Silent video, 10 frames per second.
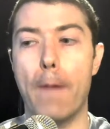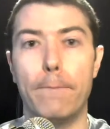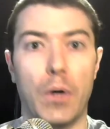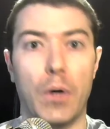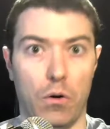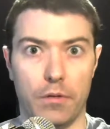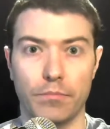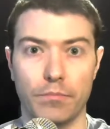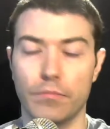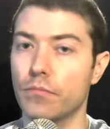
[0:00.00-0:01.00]
broke.
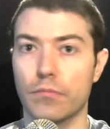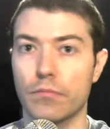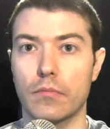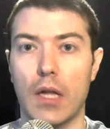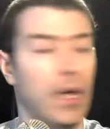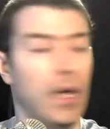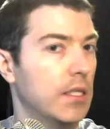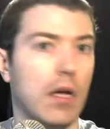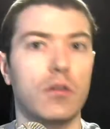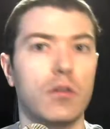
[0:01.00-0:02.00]
It's
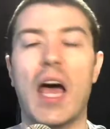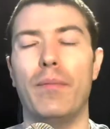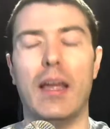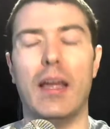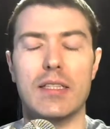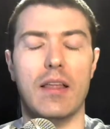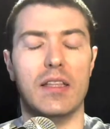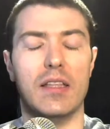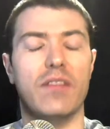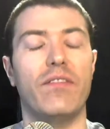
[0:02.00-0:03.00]
going to happen.
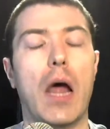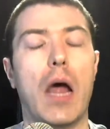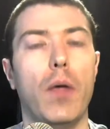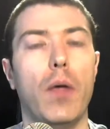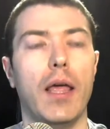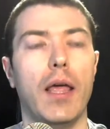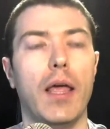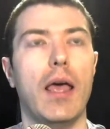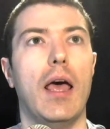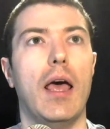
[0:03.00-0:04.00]
It's a very
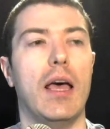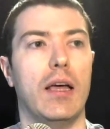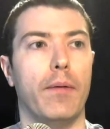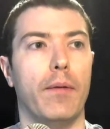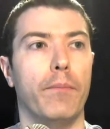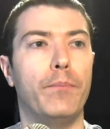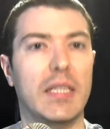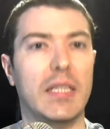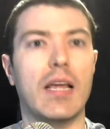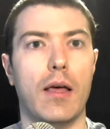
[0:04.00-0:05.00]

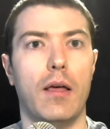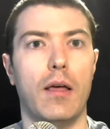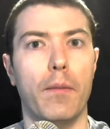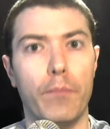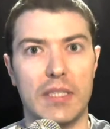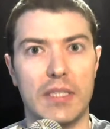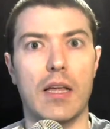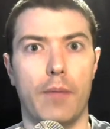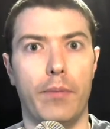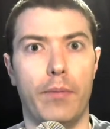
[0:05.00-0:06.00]
bitter
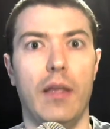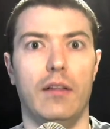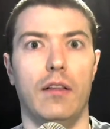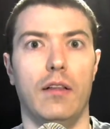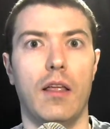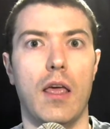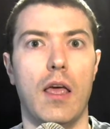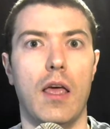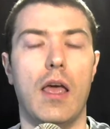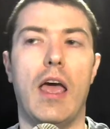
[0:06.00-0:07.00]
pill.
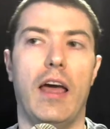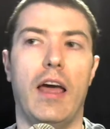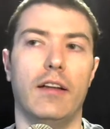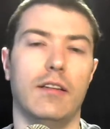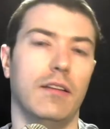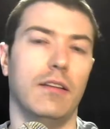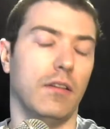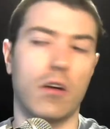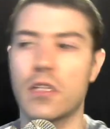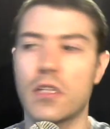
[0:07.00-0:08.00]
And
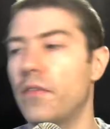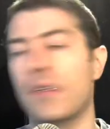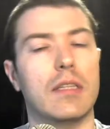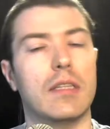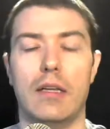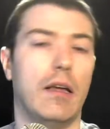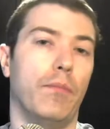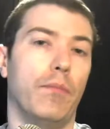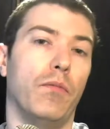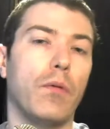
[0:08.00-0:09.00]
conservatives,
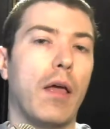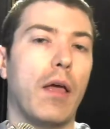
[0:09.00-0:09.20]
we